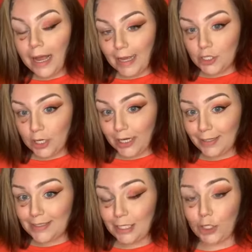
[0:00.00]
Hydrating
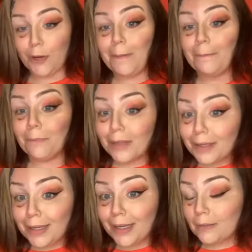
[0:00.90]
Concealer.
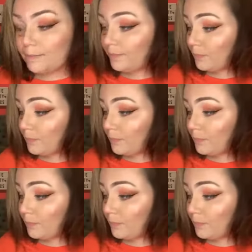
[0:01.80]
But